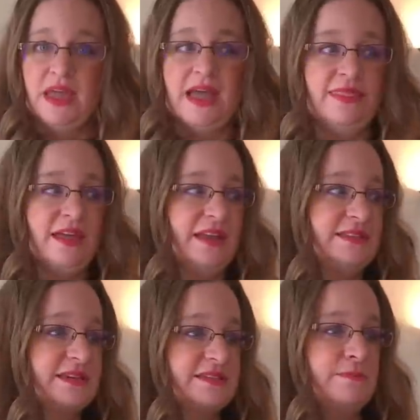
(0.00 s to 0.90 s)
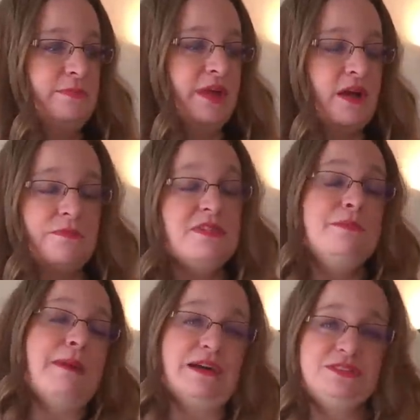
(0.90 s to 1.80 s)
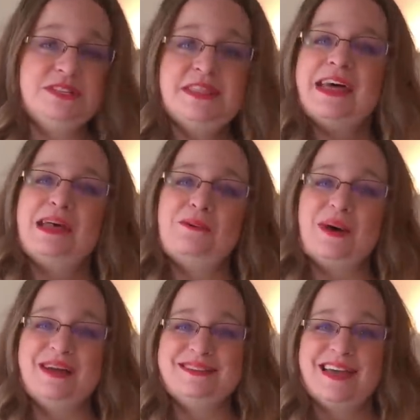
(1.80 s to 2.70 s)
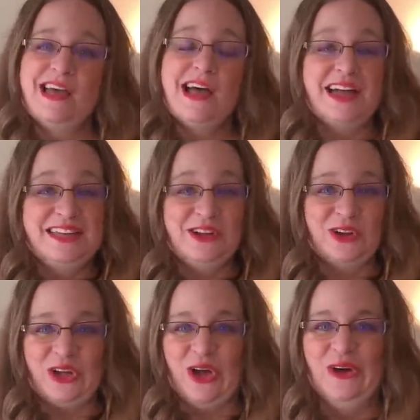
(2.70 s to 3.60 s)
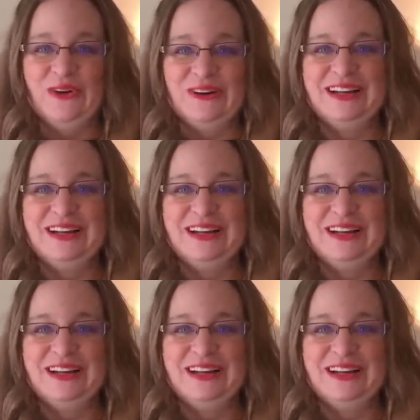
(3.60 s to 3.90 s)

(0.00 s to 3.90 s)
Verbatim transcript: and that it doesn't become the mountain that it was a year ago.